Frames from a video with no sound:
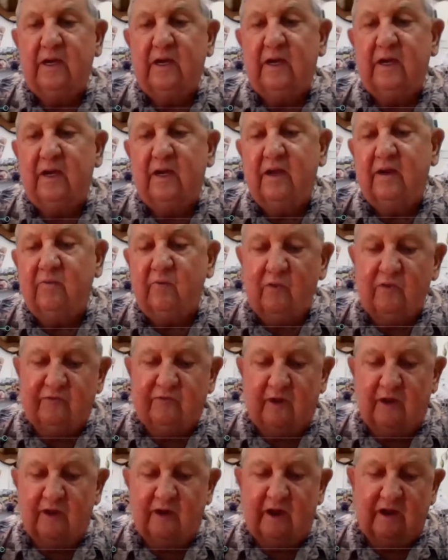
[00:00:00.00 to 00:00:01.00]
And
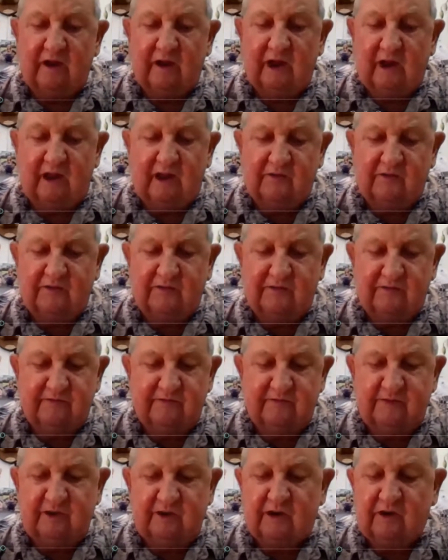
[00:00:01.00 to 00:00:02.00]
we found out in the last
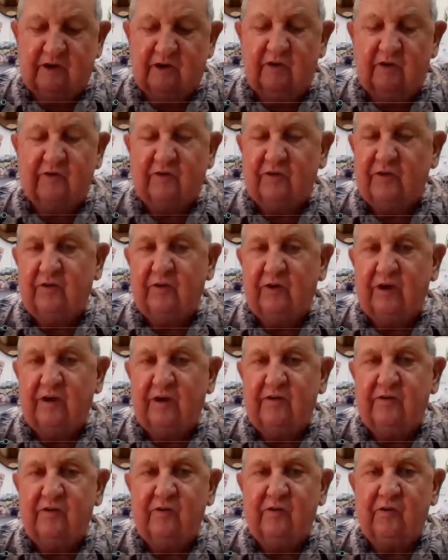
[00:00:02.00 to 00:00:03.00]
10 years of doing
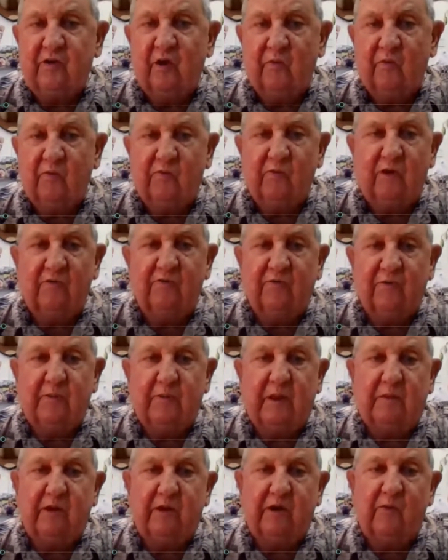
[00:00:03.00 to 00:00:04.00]
it, you don't run
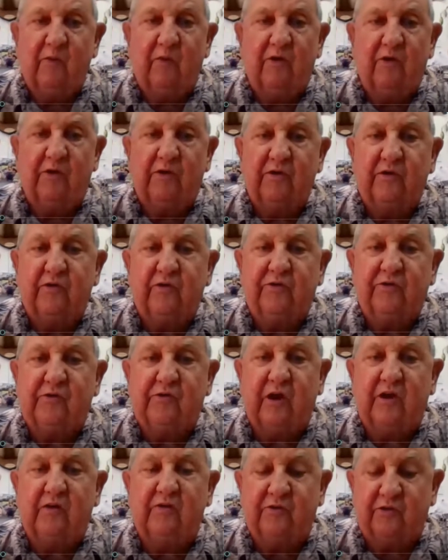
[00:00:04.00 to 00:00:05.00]
from that muddy water. You
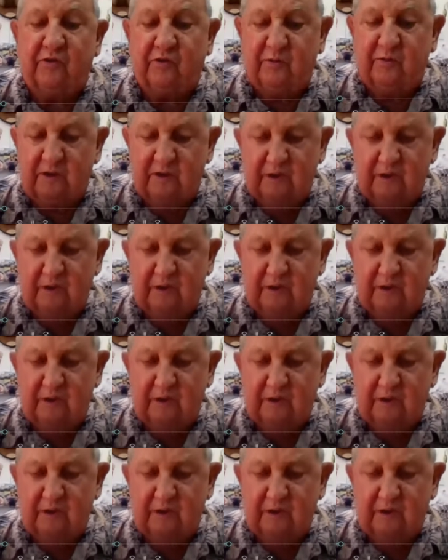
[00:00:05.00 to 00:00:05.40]
just change